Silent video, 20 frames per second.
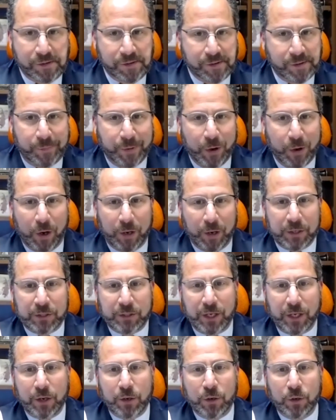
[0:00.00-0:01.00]
it'd be hard to
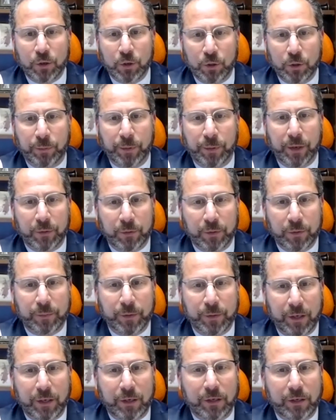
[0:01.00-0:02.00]
say who, but it would
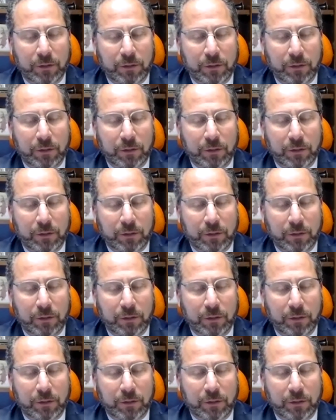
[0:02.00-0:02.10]
be